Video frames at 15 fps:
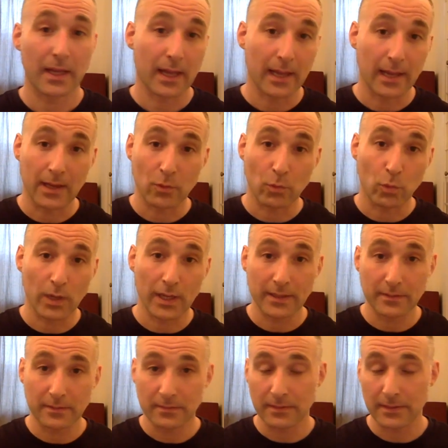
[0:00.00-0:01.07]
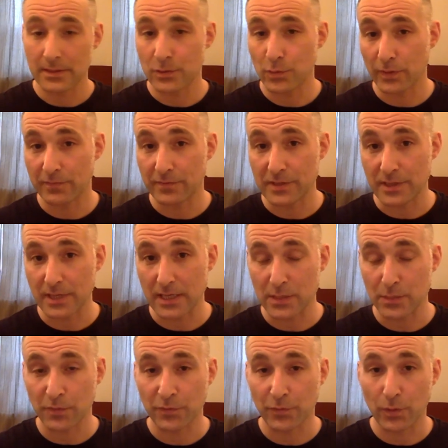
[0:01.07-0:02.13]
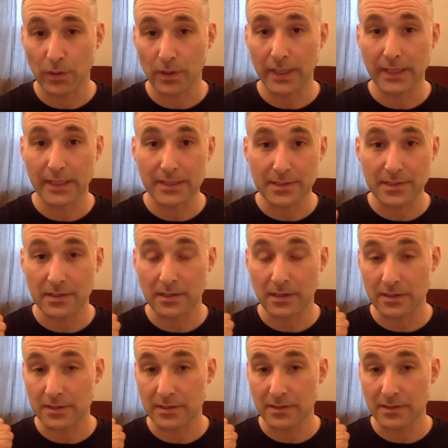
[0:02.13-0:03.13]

And one, as we've discussed before, is our